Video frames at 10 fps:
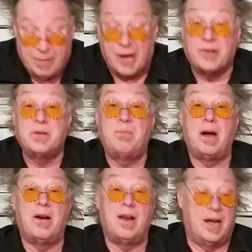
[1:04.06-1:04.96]
Pedals in
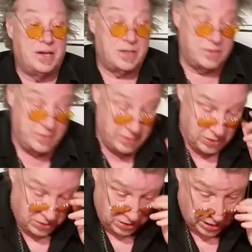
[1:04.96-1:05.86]
Paradise.
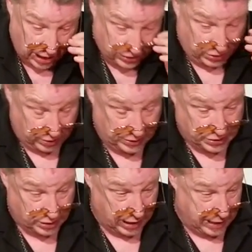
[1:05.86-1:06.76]
As you can
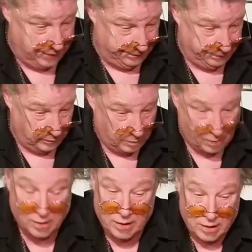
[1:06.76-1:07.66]
see,
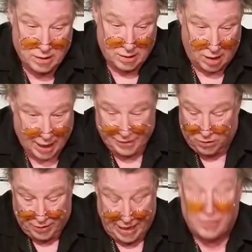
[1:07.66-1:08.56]
I
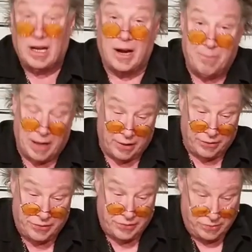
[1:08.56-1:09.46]
don't have a lot of
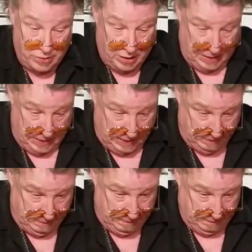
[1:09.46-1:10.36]
pedals.
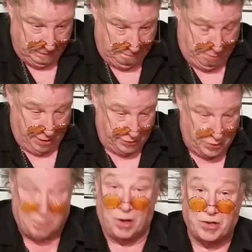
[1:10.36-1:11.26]
Pedals
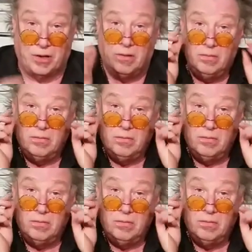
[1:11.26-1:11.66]
are personal.